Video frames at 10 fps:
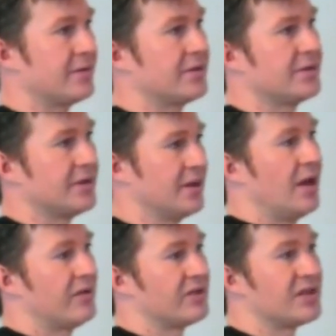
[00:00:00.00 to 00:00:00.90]

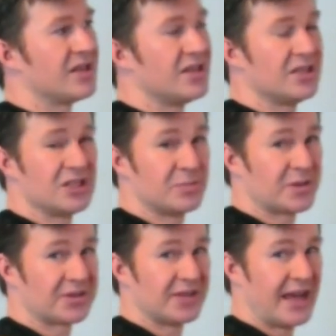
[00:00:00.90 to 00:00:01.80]
I have a sneaky
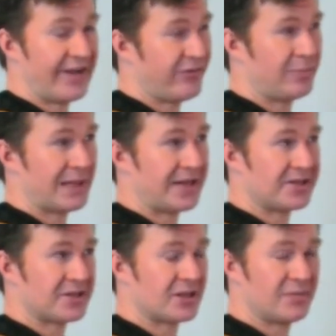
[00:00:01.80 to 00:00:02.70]
suspicion that every
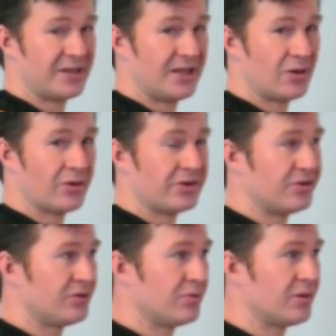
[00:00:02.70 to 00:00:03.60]
planet's going to be
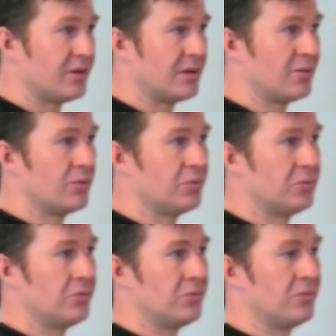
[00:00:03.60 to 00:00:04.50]
orange with a little
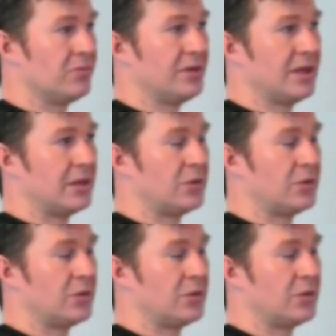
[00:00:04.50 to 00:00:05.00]
yellow